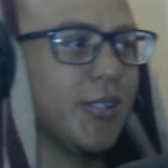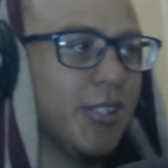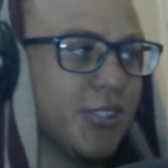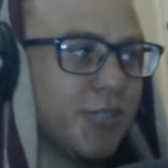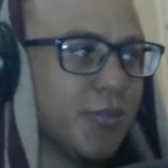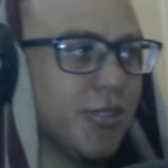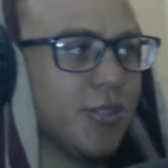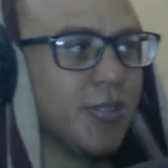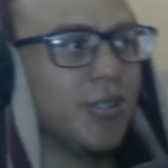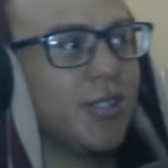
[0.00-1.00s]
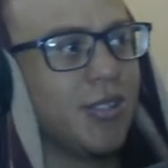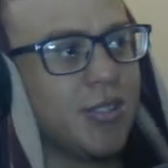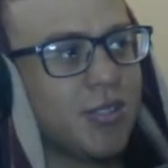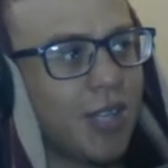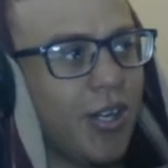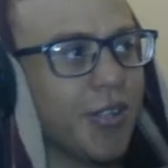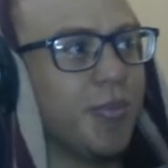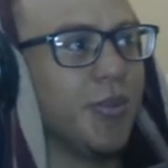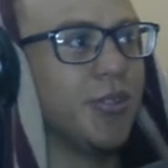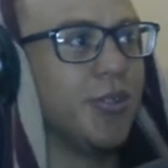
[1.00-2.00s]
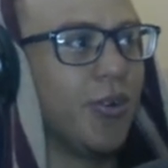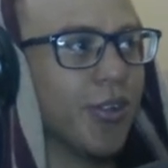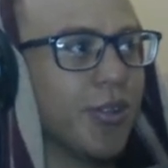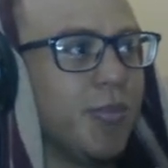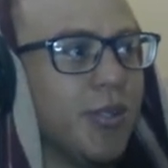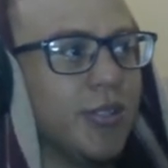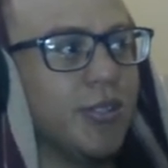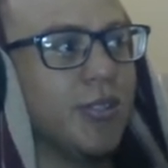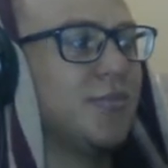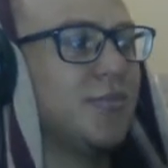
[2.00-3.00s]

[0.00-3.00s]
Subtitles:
East Blue, South Blue, North Blue.